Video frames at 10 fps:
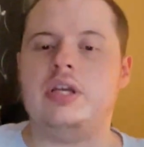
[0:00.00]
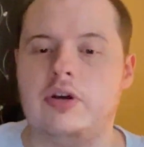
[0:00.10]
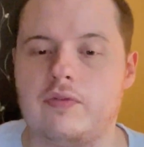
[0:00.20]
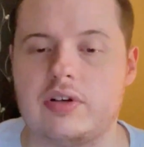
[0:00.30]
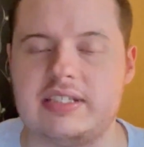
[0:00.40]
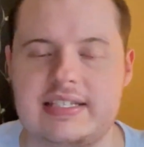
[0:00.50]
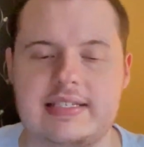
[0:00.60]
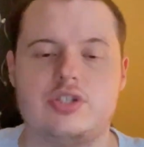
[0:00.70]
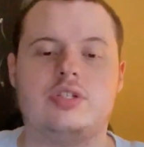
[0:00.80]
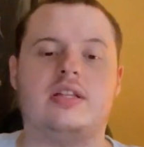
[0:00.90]
here for
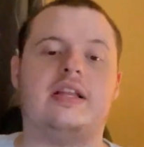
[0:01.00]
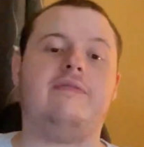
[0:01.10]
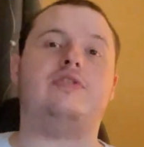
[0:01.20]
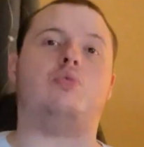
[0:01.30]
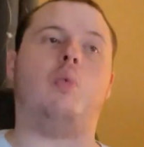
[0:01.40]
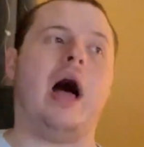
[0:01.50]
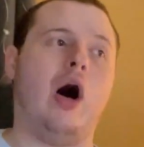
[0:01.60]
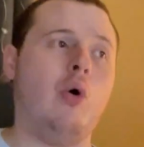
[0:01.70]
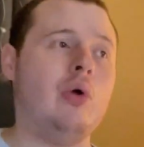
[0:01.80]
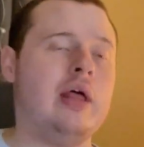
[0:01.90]
Decision to Leave as
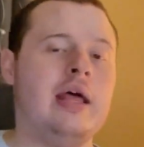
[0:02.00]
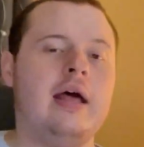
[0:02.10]
well.